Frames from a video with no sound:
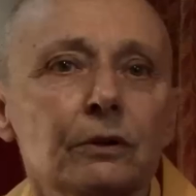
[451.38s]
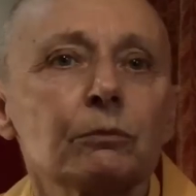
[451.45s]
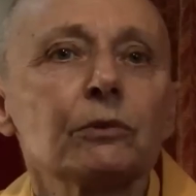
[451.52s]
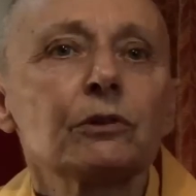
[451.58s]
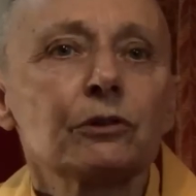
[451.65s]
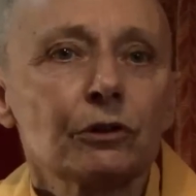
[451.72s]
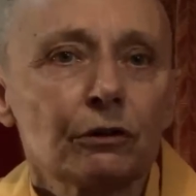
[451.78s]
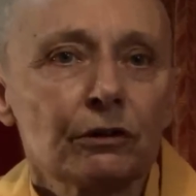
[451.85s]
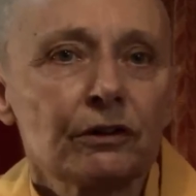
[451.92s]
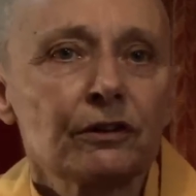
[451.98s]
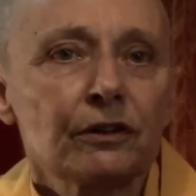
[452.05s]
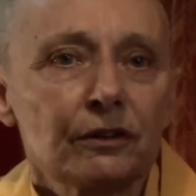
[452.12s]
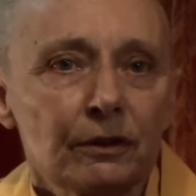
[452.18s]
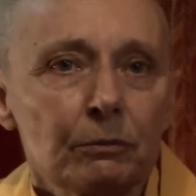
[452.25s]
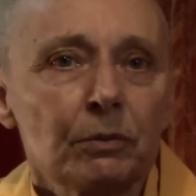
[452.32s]
The
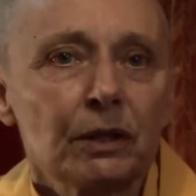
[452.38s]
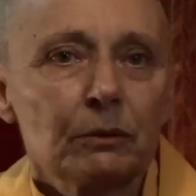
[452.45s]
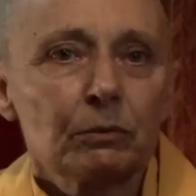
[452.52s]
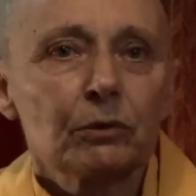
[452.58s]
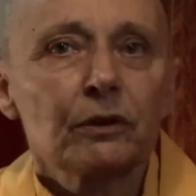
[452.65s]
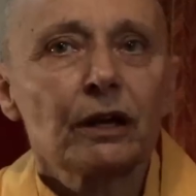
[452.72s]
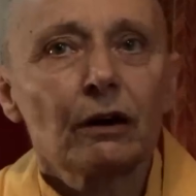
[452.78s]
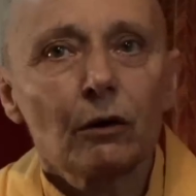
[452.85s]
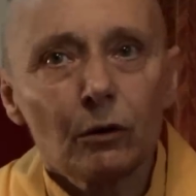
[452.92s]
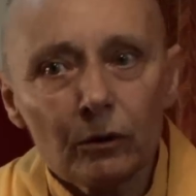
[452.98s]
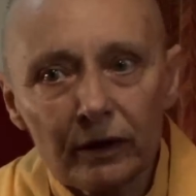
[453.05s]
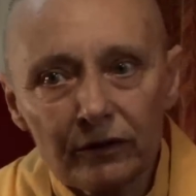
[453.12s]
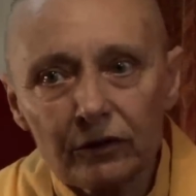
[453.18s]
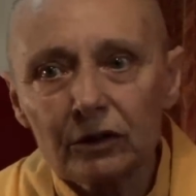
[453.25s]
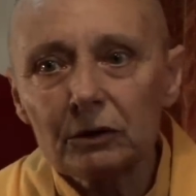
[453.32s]
majority of the people. There are
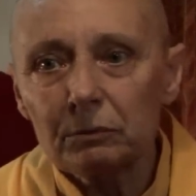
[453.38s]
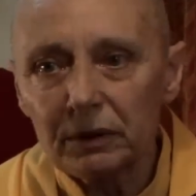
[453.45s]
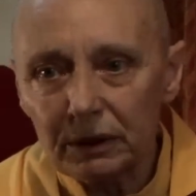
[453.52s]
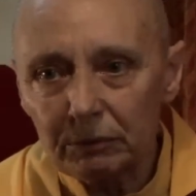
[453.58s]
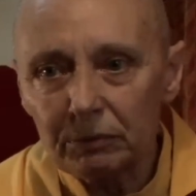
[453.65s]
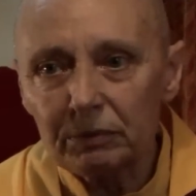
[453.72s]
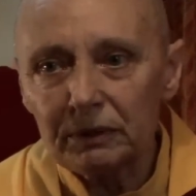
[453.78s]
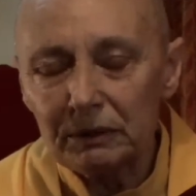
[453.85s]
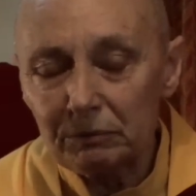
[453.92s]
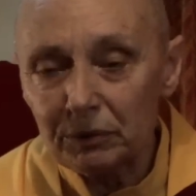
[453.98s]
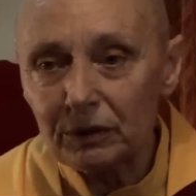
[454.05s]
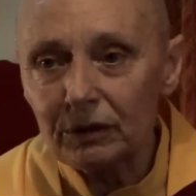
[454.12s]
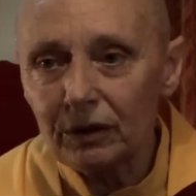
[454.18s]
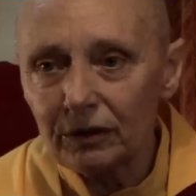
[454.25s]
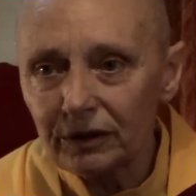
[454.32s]
always going to be
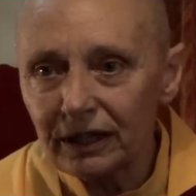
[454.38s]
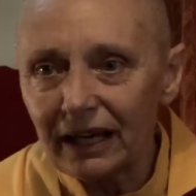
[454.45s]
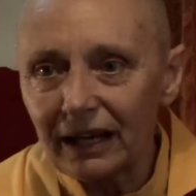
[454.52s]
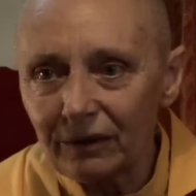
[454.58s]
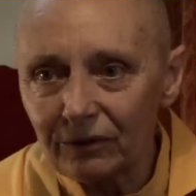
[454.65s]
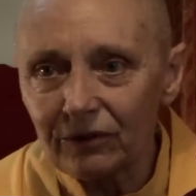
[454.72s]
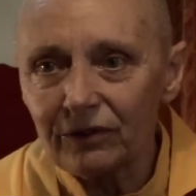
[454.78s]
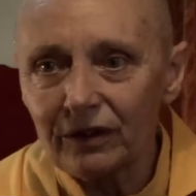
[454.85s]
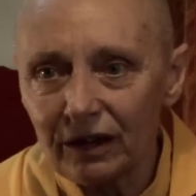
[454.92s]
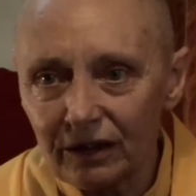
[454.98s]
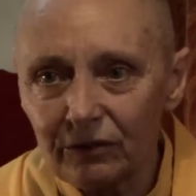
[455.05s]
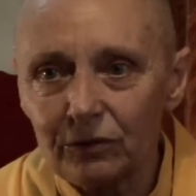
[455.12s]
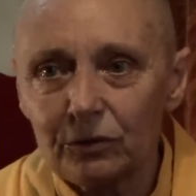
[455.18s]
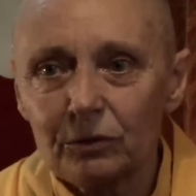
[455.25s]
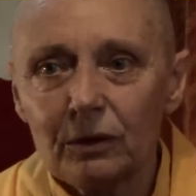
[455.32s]
people on the
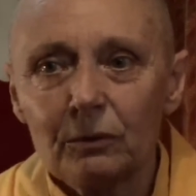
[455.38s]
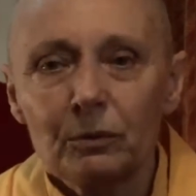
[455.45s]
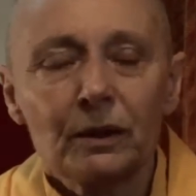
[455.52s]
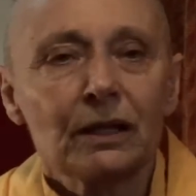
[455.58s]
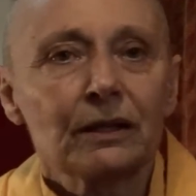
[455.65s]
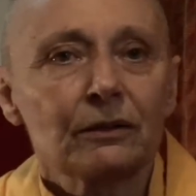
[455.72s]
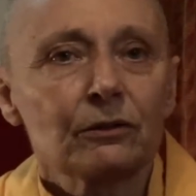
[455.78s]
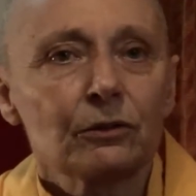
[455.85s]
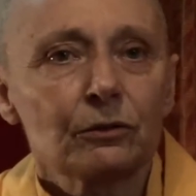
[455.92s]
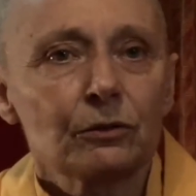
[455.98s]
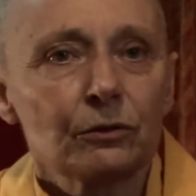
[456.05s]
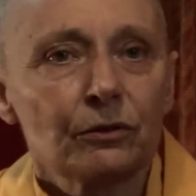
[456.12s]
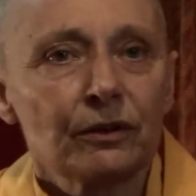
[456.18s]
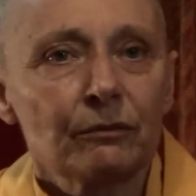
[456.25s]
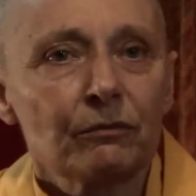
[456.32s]
outsides who are willing to
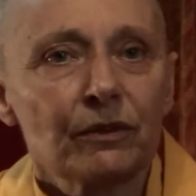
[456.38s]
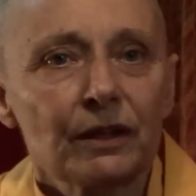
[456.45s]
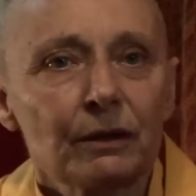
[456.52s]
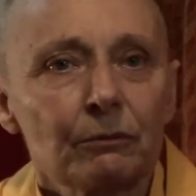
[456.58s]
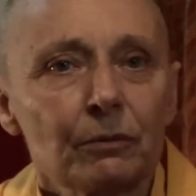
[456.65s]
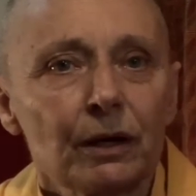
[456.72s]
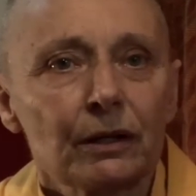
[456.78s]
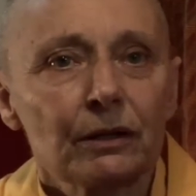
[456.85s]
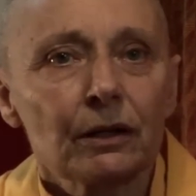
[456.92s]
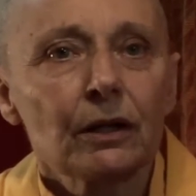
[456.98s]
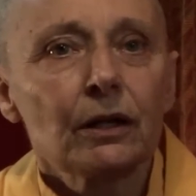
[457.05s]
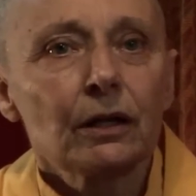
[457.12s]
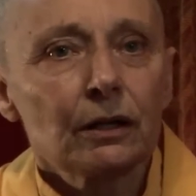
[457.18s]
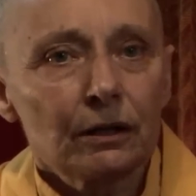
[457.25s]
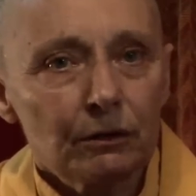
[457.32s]
do something, but
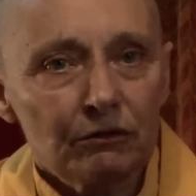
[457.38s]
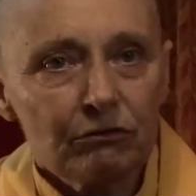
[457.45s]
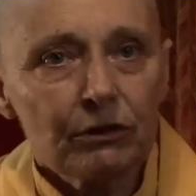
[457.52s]
the